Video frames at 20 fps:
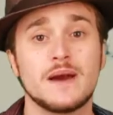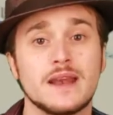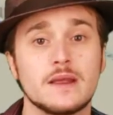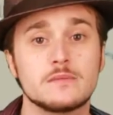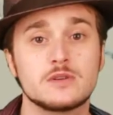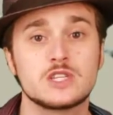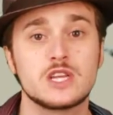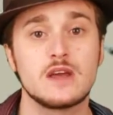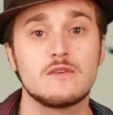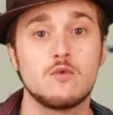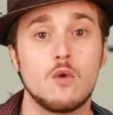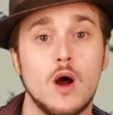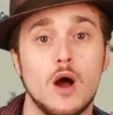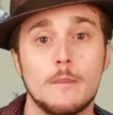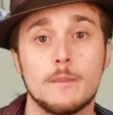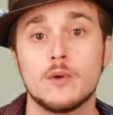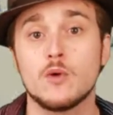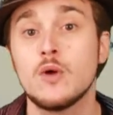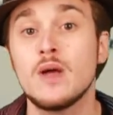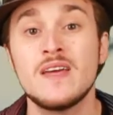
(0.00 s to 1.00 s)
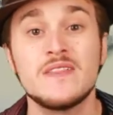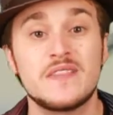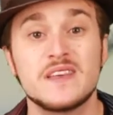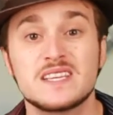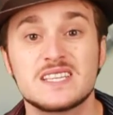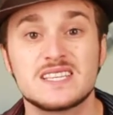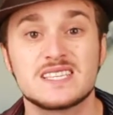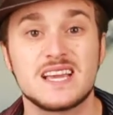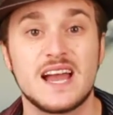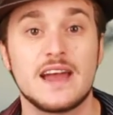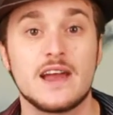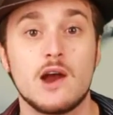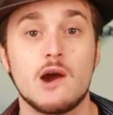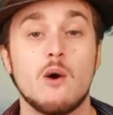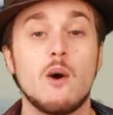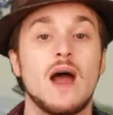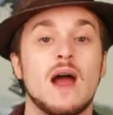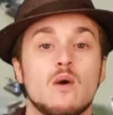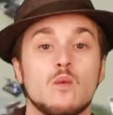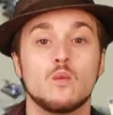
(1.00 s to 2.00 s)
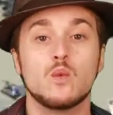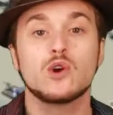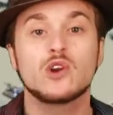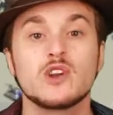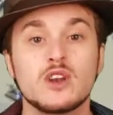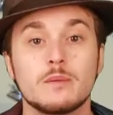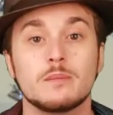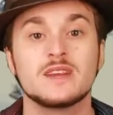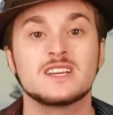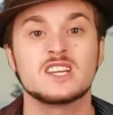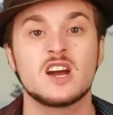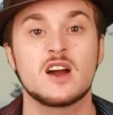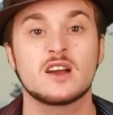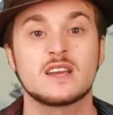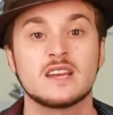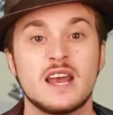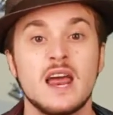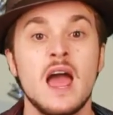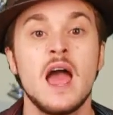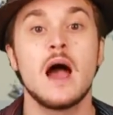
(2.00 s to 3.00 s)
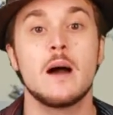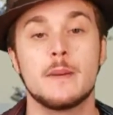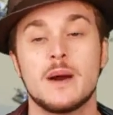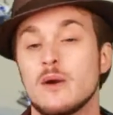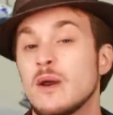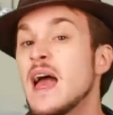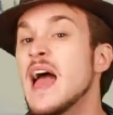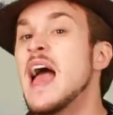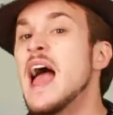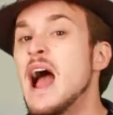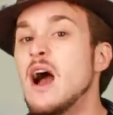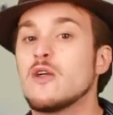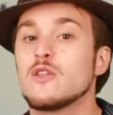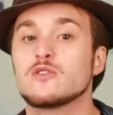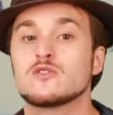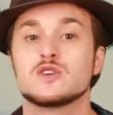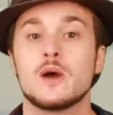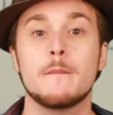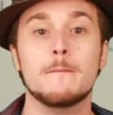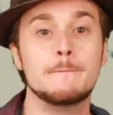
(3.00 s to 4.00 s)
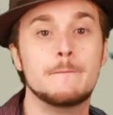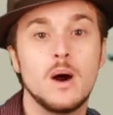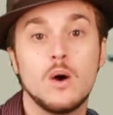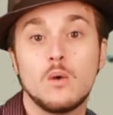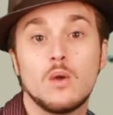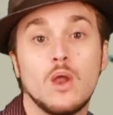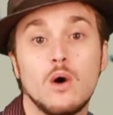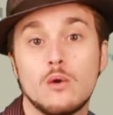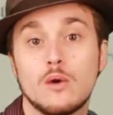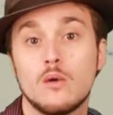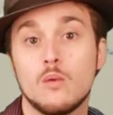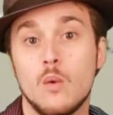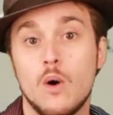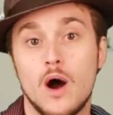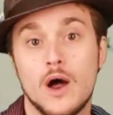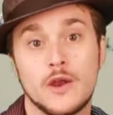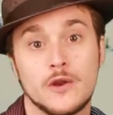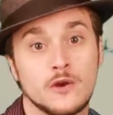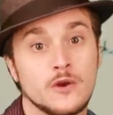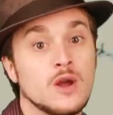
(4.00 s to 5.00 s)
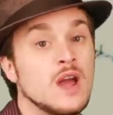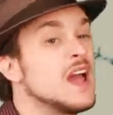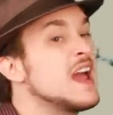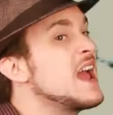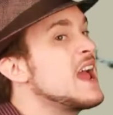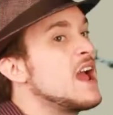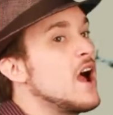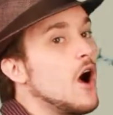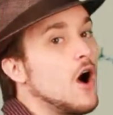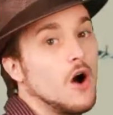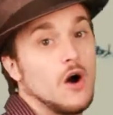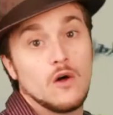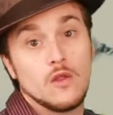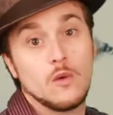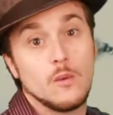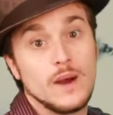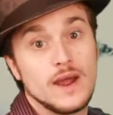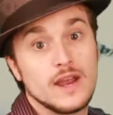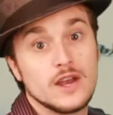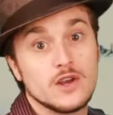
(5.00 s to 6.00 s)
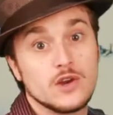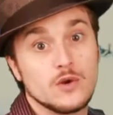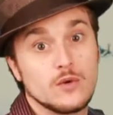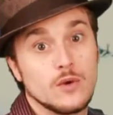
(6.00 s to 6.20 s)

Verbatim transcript: my name's Dave Walpole, this is IO, and we're gonna be talking about how there's a boatload of water all the way in